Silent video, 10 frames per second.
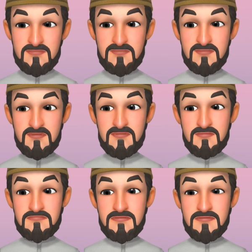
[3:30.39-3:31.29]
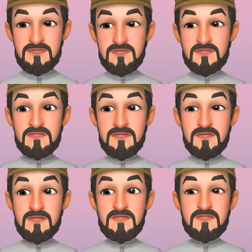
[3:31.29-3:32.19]
And so,
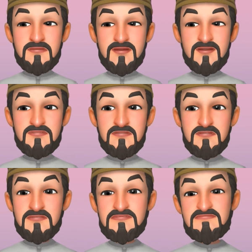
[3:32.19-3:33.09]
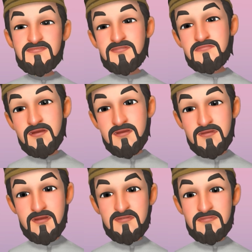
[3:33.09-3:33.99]
you know, we had to be very, very
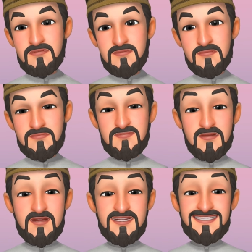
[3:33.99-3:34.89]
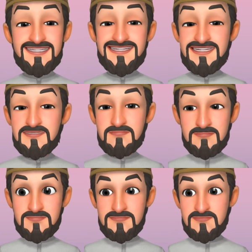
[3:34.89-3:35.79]
careful as well, because you hardly had any
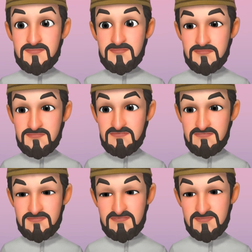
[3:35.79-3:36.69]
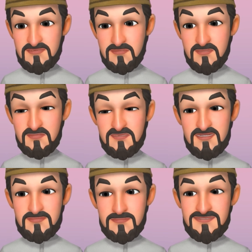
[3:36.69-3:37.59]
space. It's like, you know, you had hardly any
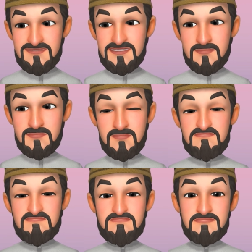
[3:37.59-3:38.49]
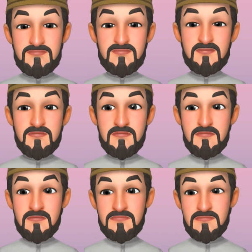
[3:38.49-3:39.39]
space to sleep as well.
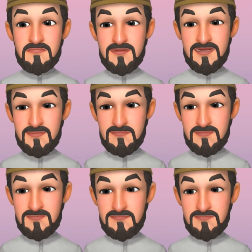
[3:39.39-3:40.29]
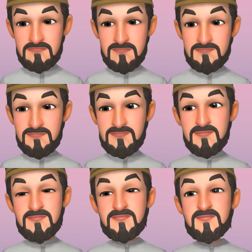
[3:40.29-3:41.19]
So wherever you'd be sleeping, there'd be like people there.
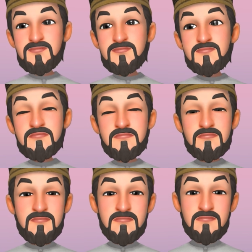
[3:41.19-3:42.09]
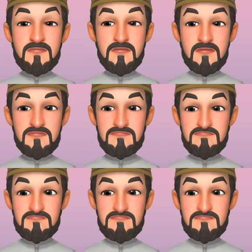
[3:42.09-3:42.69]
So,